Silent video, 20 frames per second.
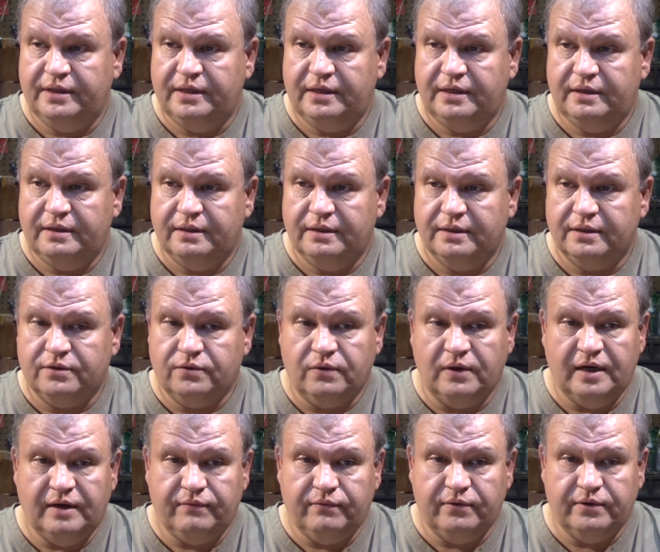the
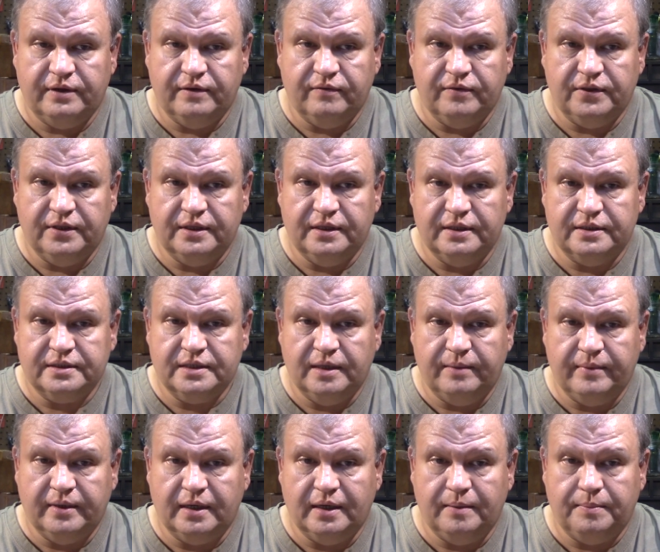travel and everything that's
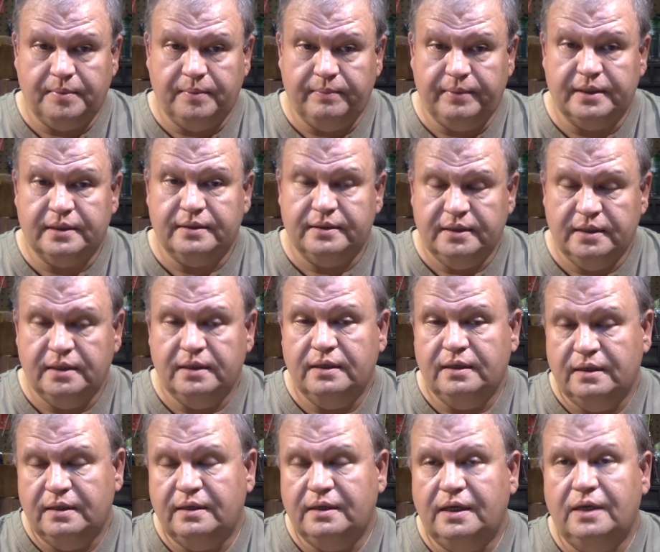coming up, but
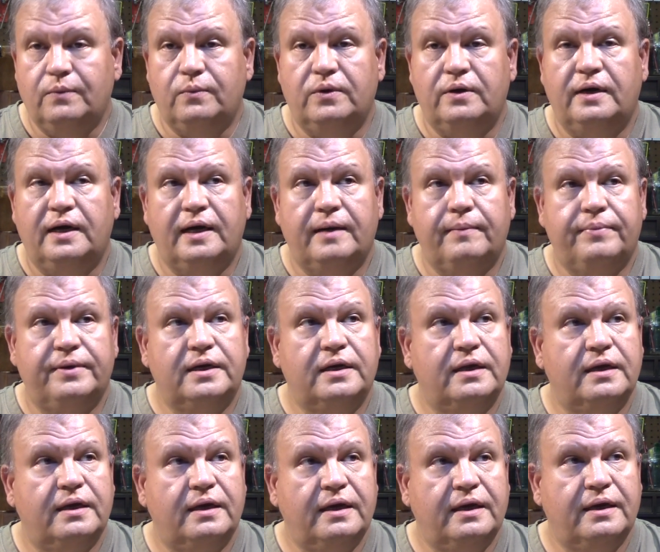it will happen,
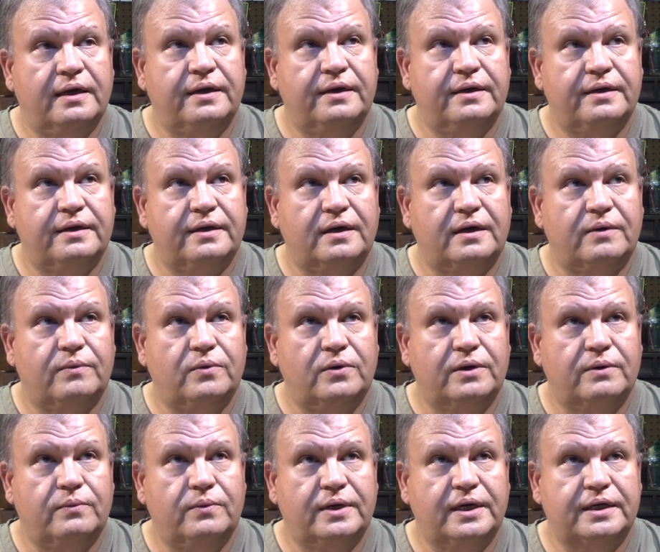and
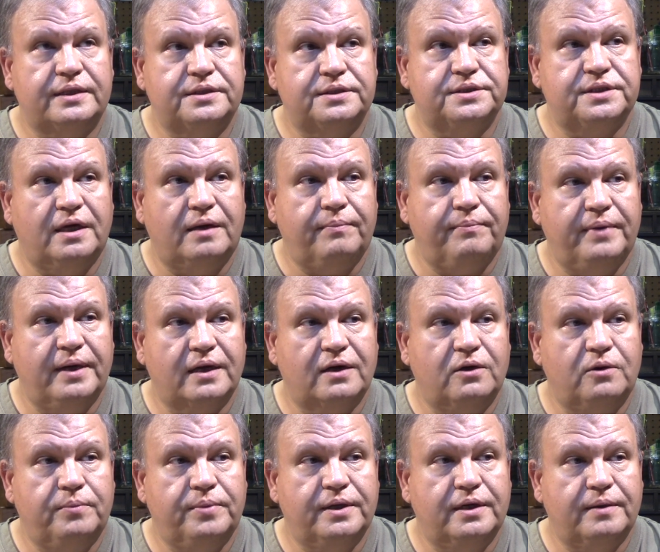we'll get the shop back
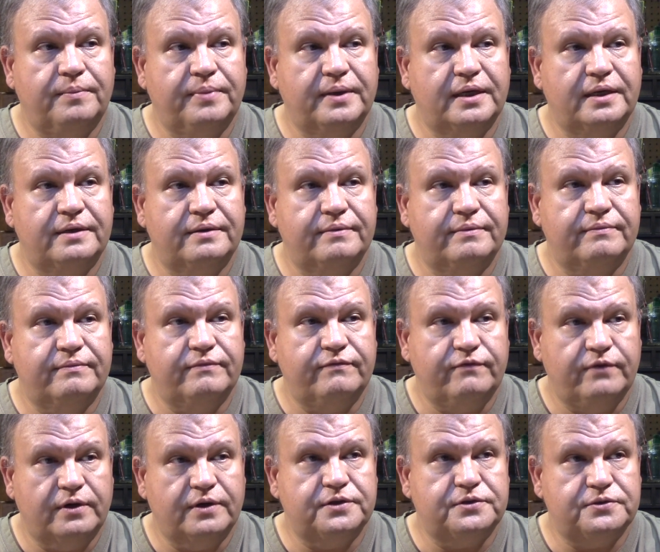opened up again
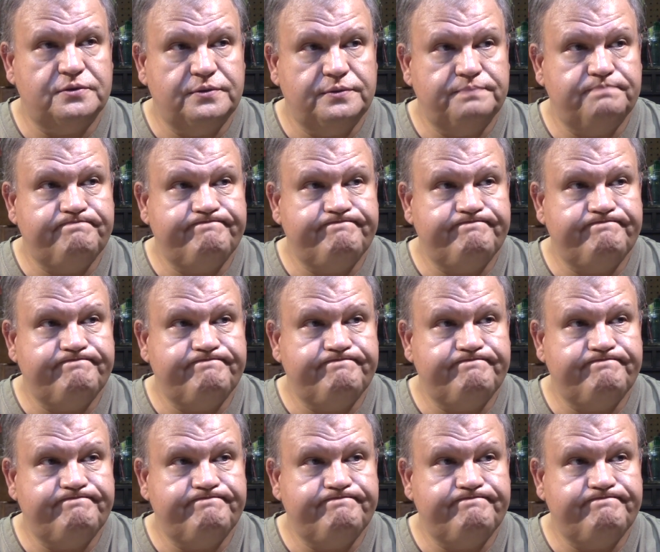very soon.